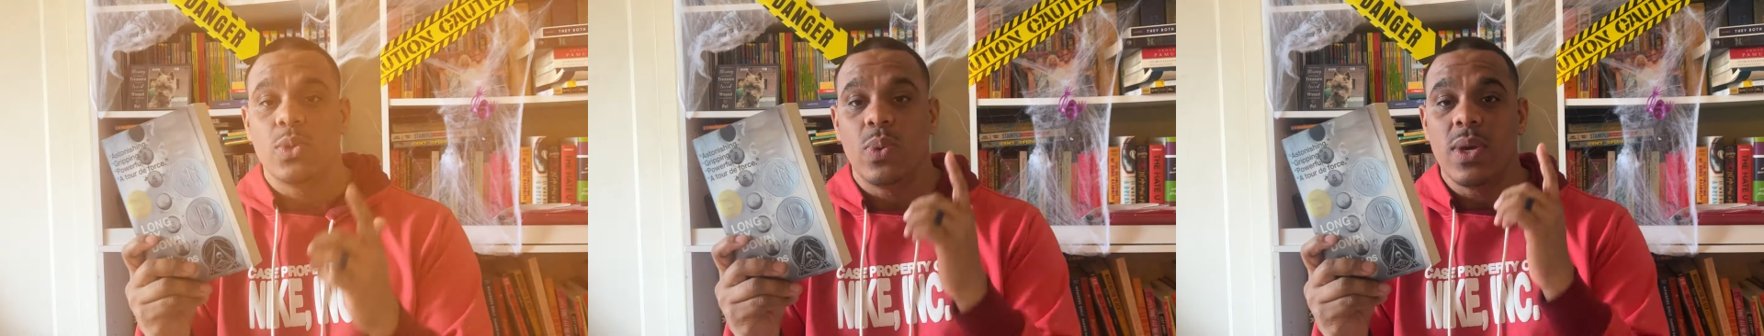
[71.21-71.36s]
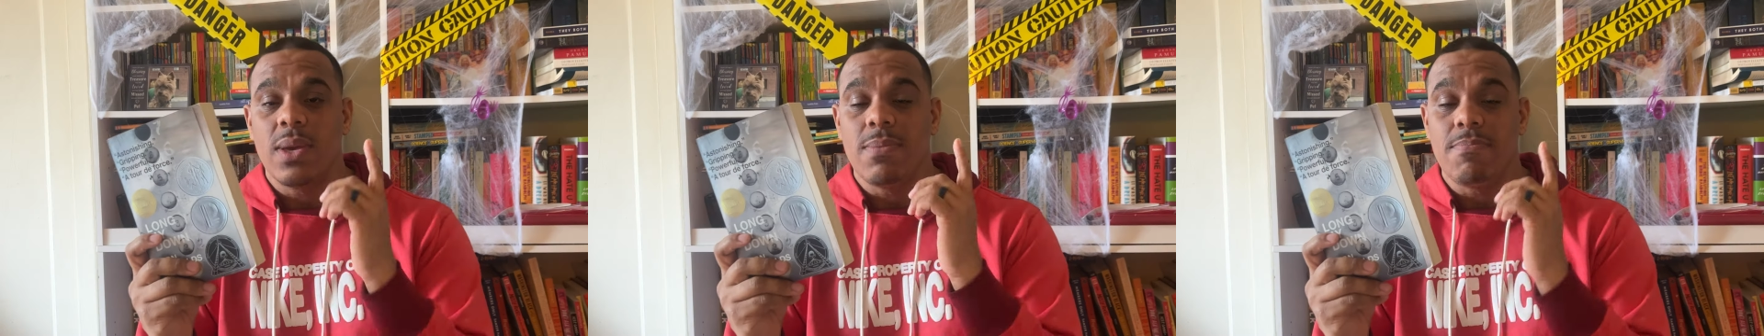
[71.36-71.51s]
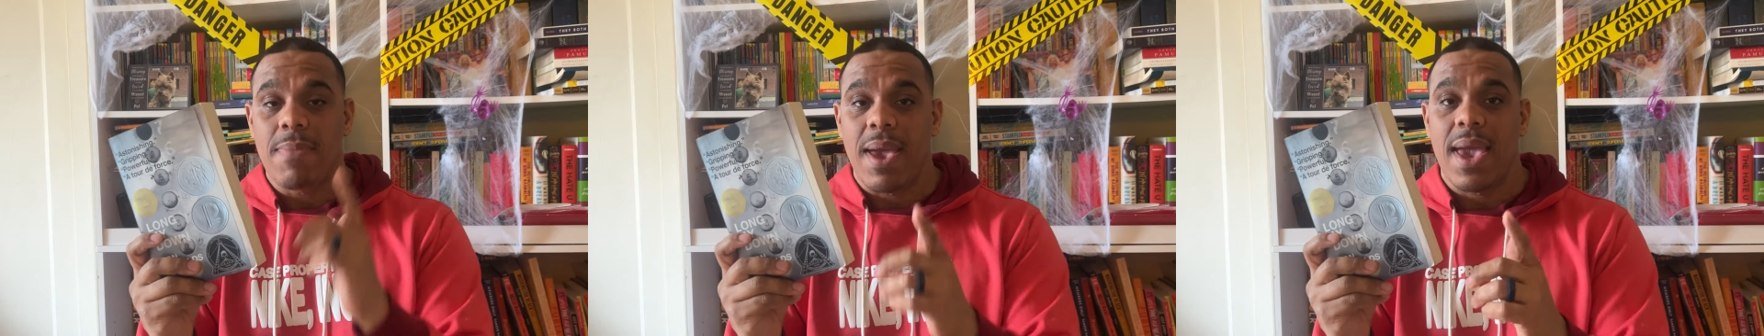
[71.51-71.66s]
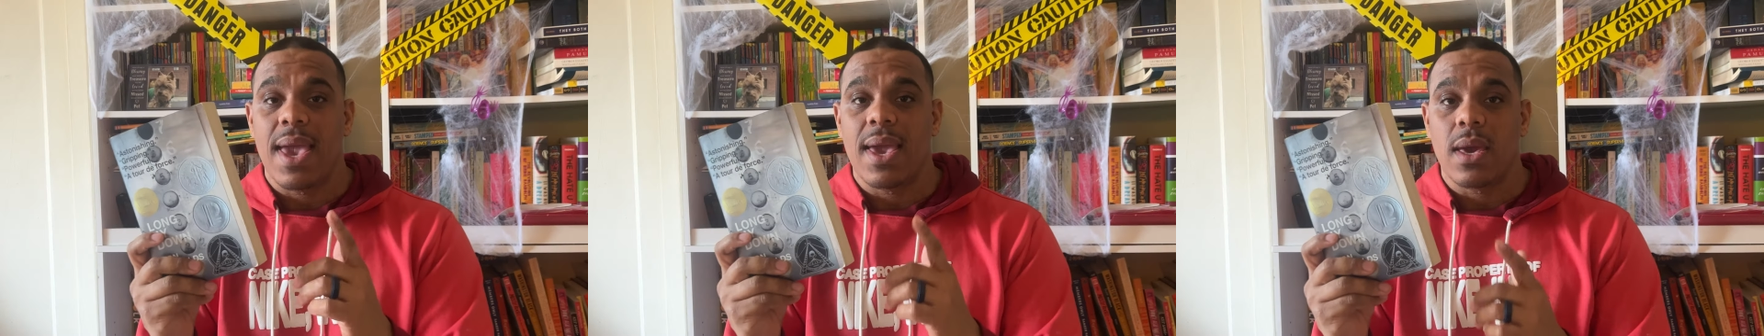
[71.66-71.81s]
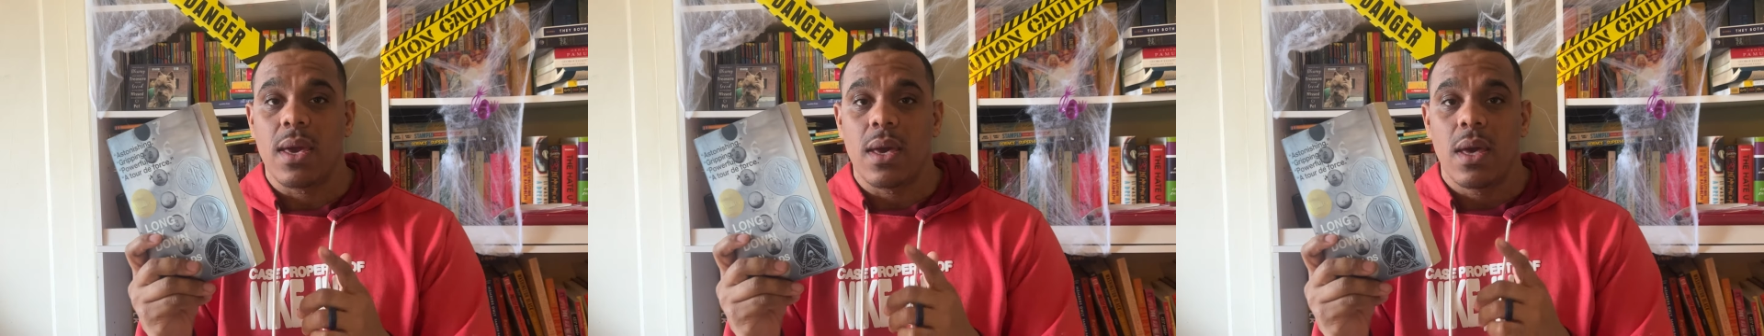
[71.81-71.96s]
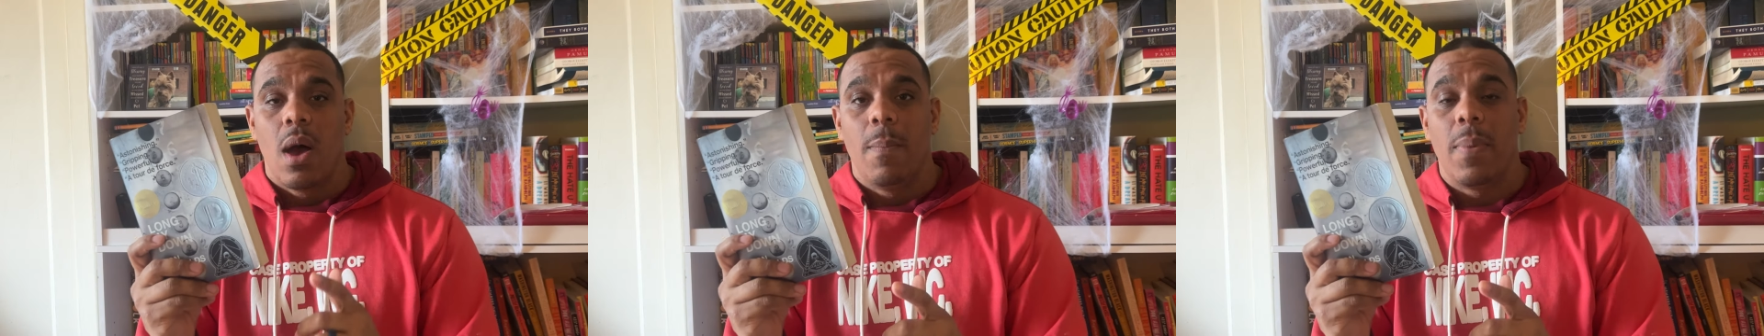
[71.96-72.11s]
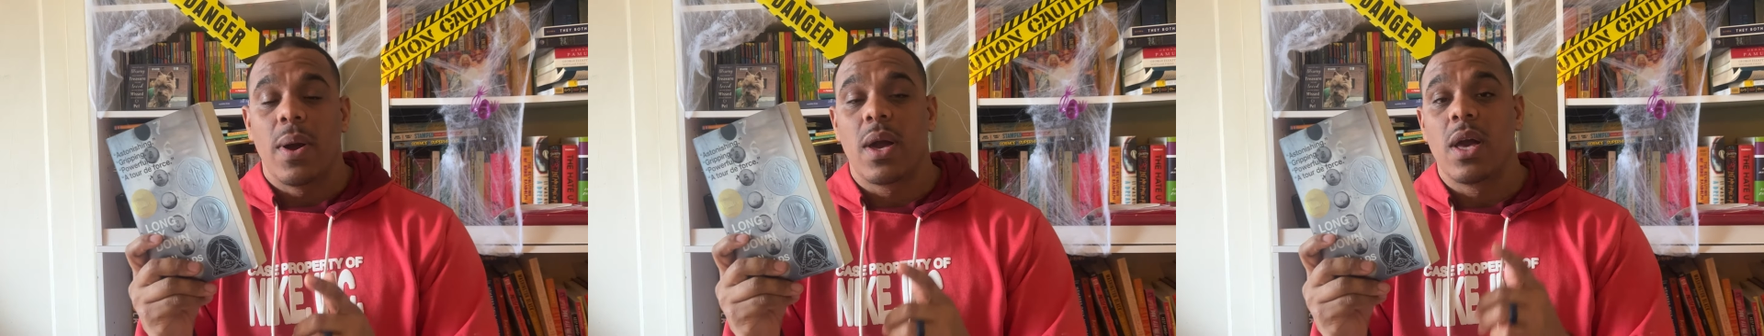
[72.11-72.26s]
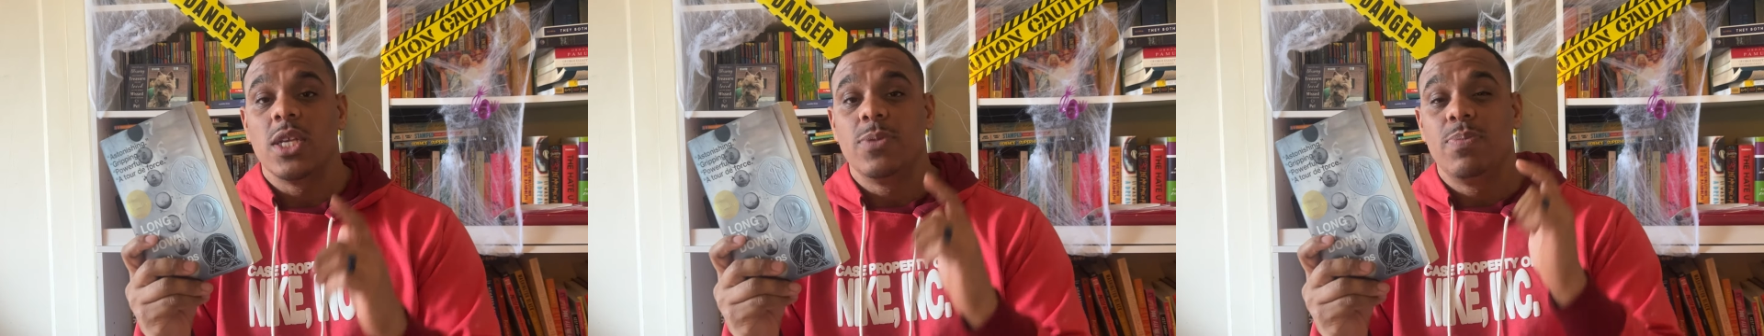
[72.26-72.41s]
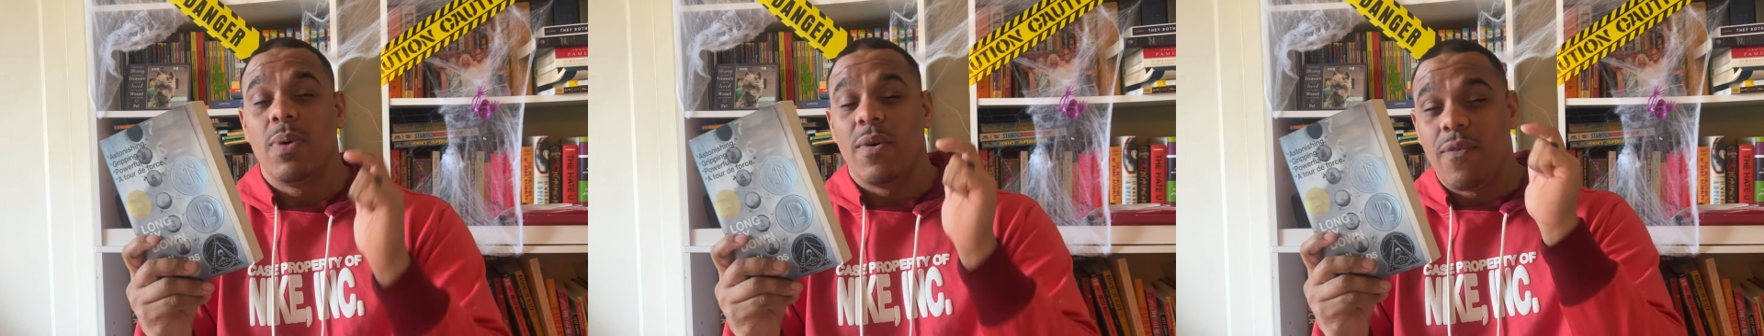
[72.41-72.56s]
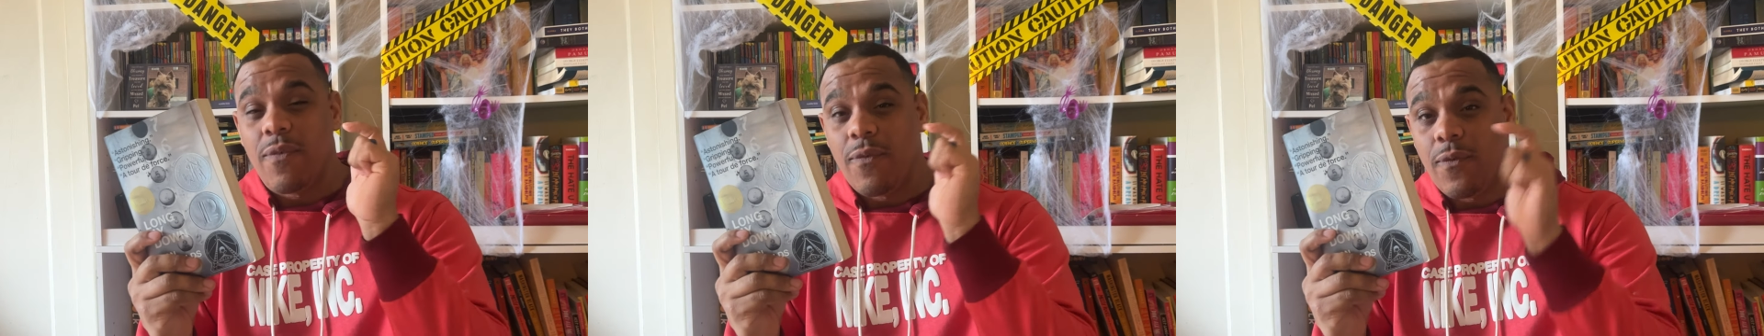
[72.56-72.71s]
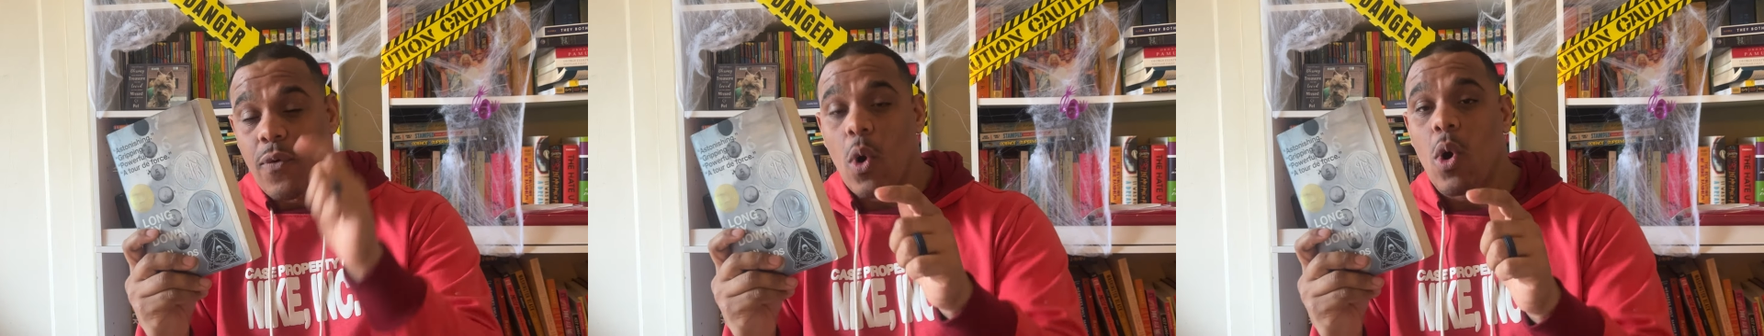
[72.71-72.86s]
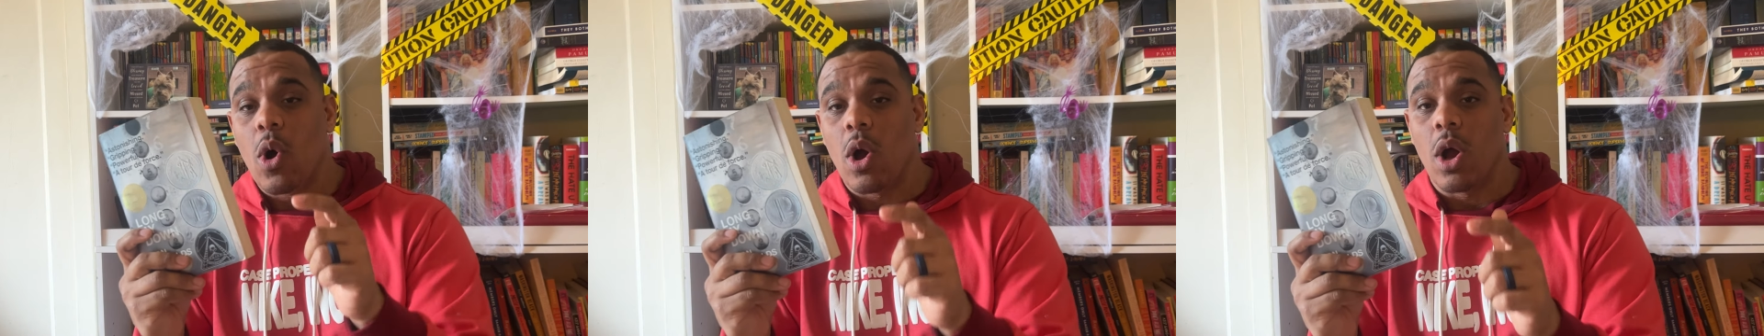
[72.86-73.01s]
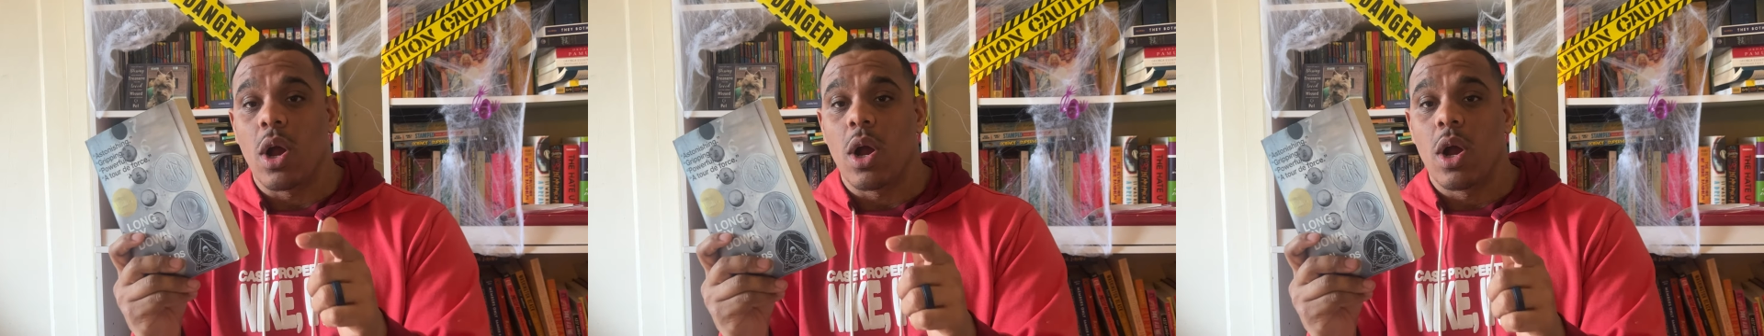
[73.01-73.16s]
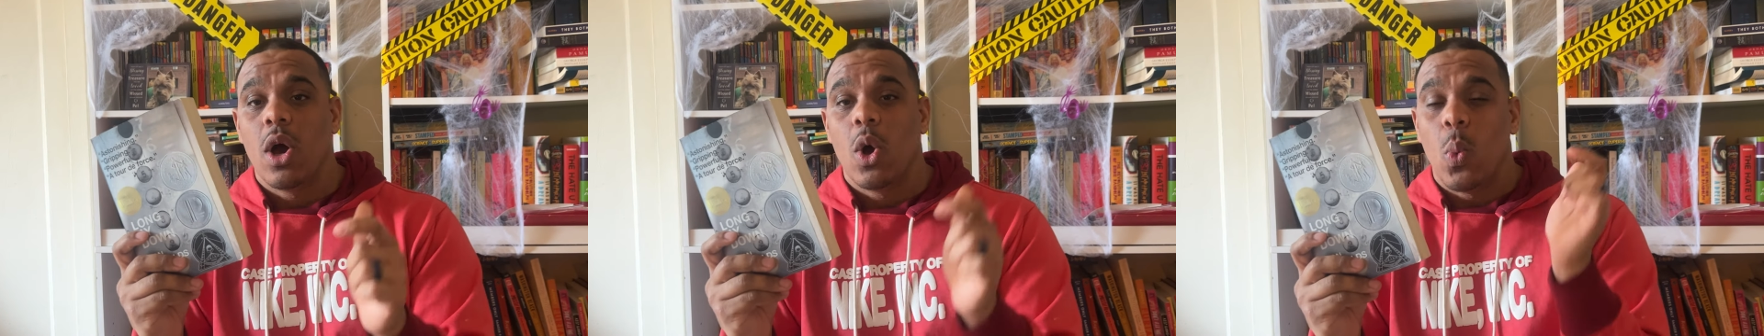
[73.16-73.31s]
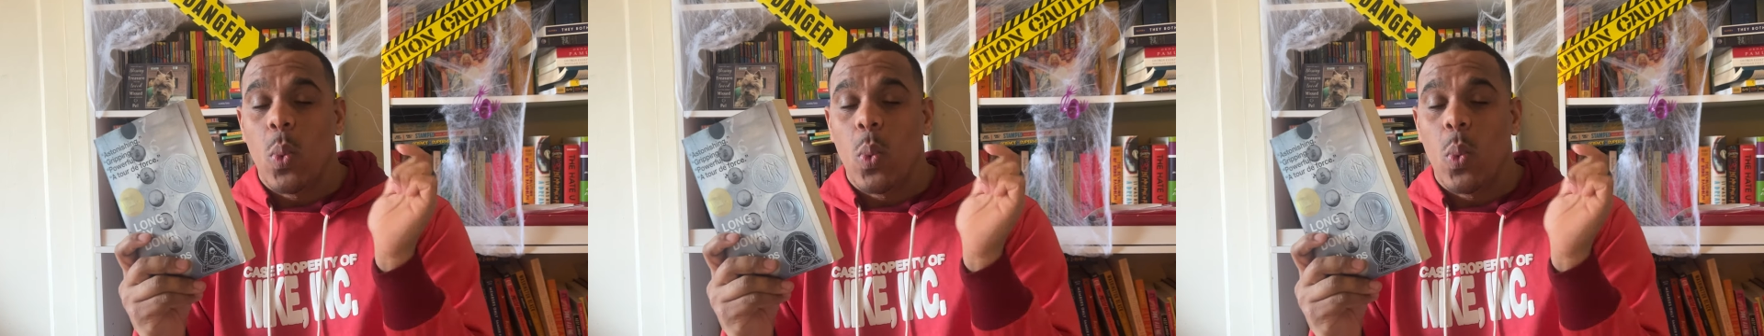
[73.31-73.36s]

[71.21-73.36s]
we make. Because before